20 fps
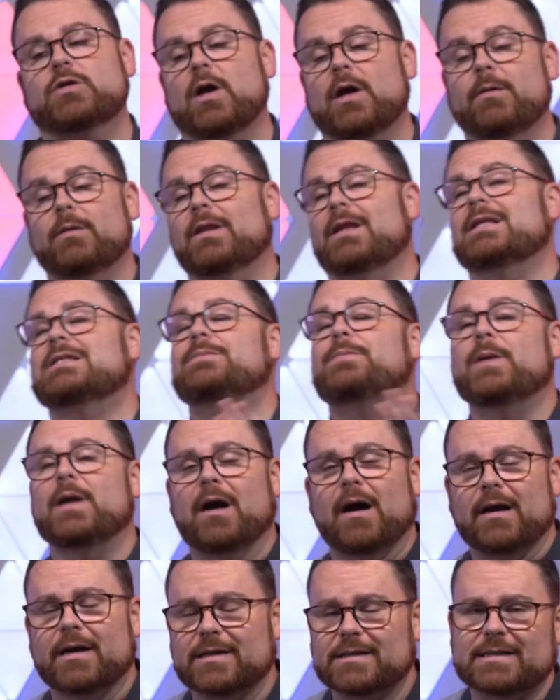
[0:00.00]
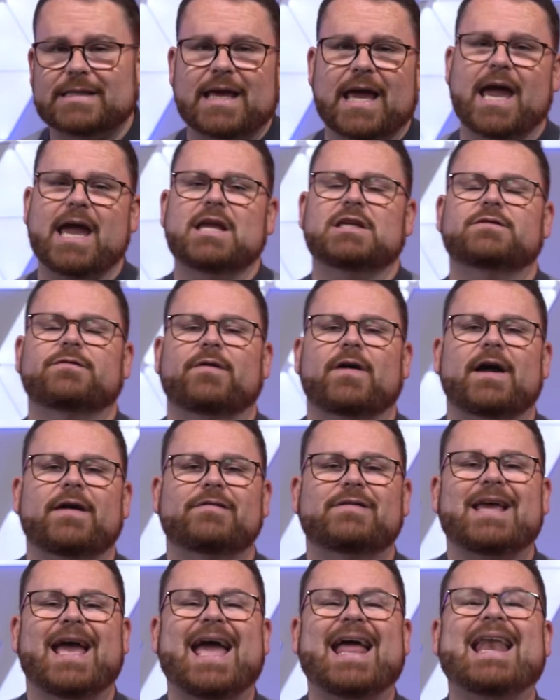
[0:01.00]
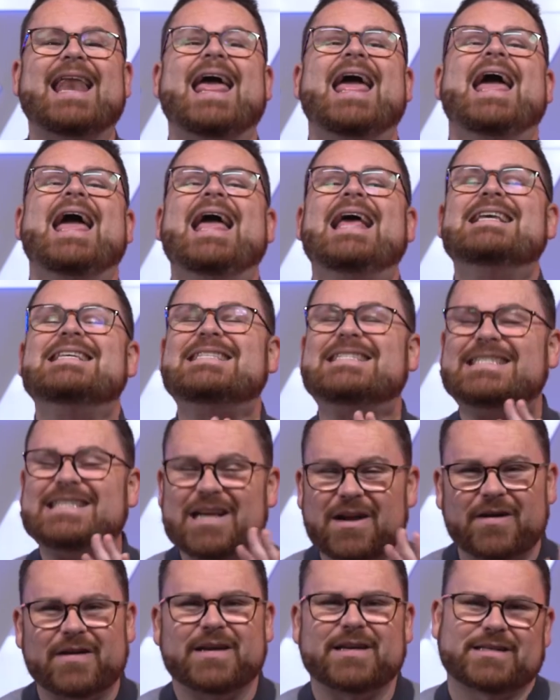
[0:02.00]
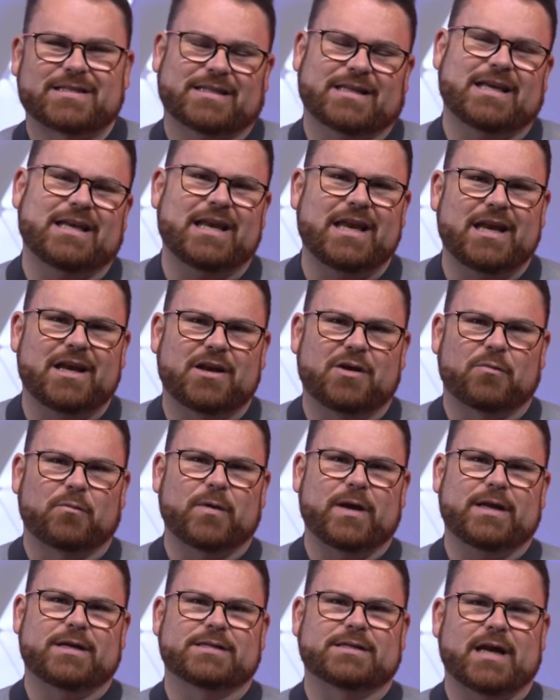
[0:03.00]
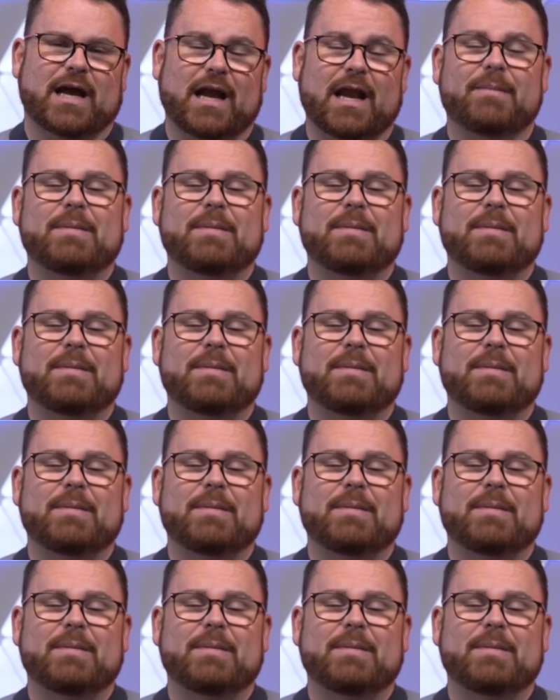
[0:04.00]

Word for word: Uh, let's be honest, the H510 seriously needed a redesign.